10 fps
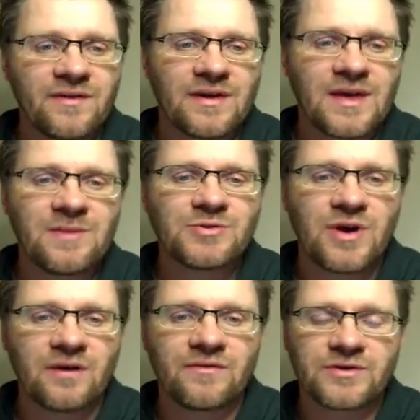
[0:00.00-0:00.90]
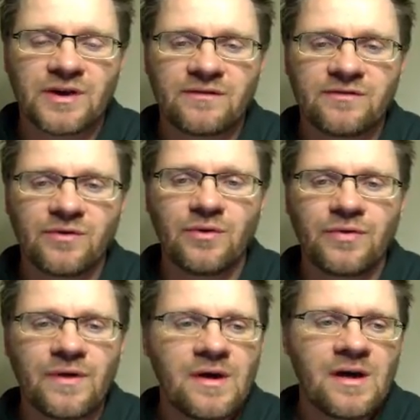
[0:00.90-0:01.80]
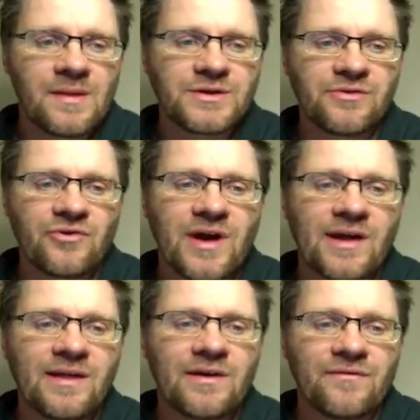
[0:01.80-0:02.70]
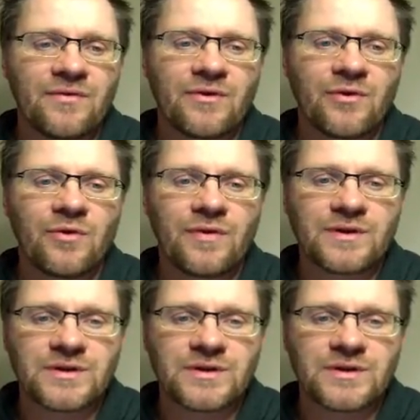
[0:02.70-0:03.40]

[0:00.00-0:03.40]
to keep track of their child's growth. The general guideline for the growth and